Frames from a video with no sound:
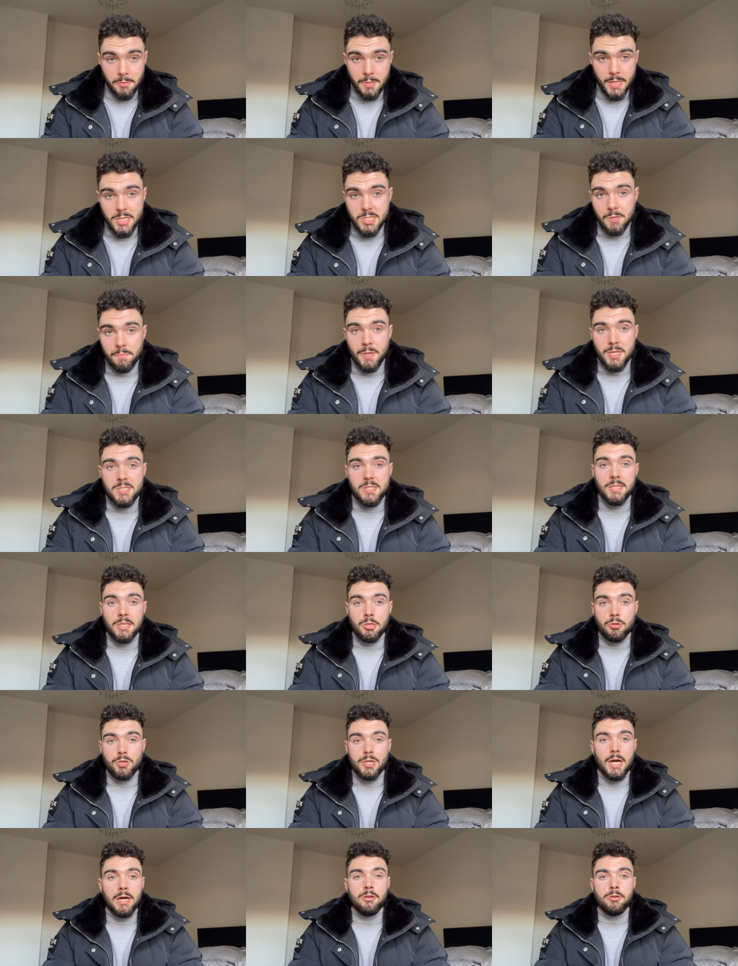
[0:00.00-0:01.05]
that's the best thing you
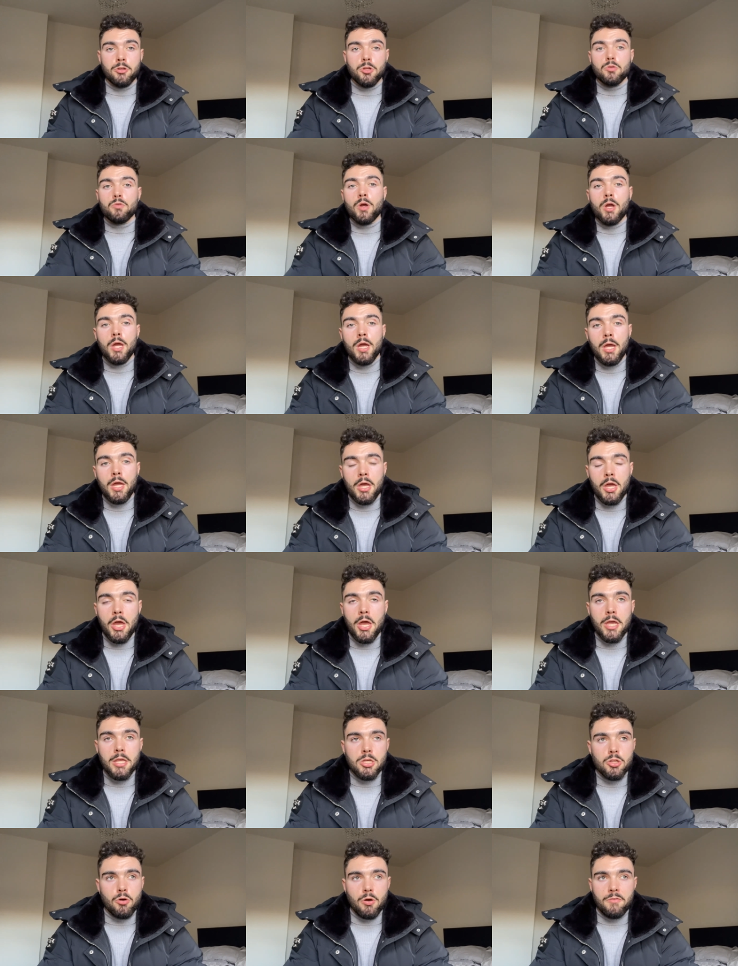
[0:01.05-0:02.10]
can do. Uh,
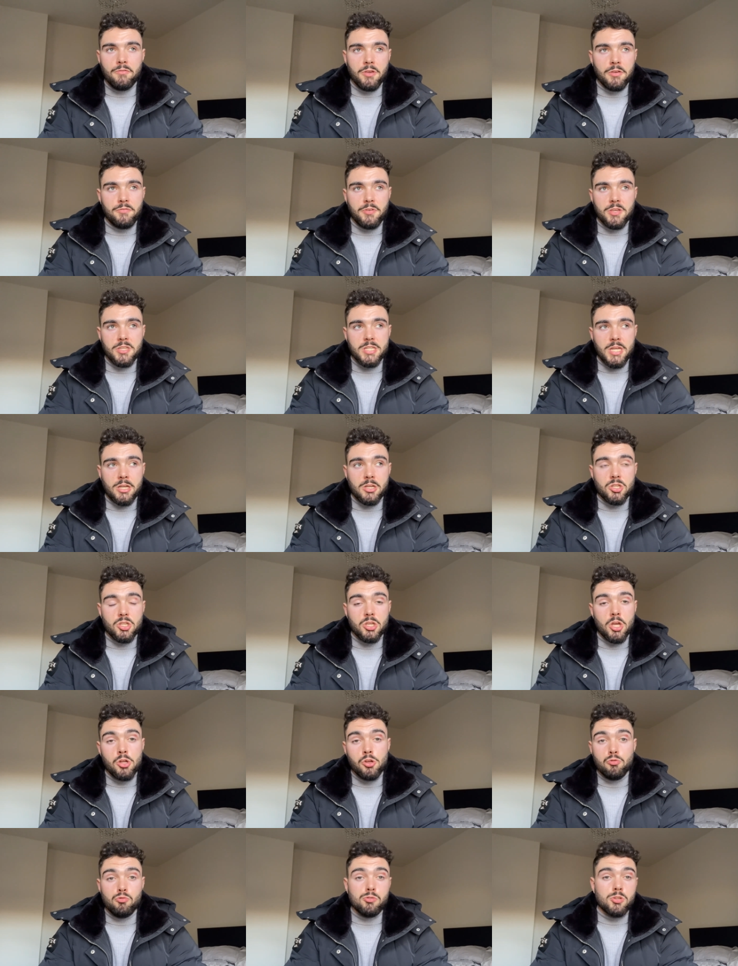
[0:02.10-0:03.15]
you know, if, if it's like a, a new